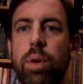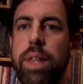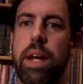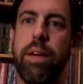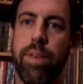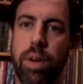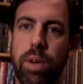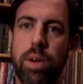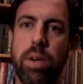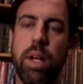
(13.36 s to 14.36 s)
that I've
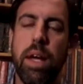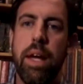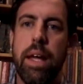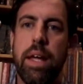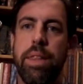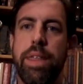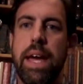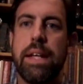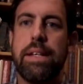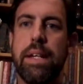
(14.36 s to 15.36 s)
heard
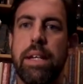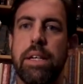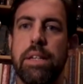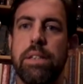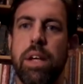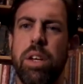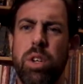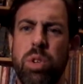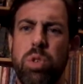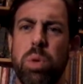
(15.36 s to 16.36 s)
that is
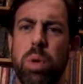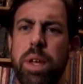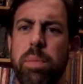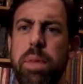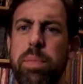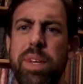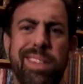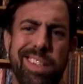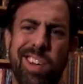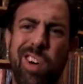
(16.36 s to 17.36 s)
unusual, that maybe
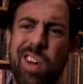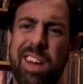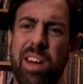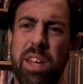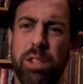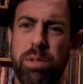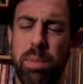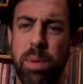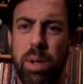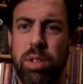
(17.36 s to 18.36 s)
isn't taught in our history
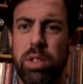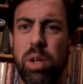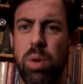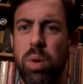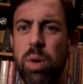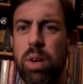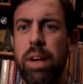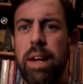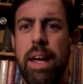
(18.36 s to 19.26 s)
books or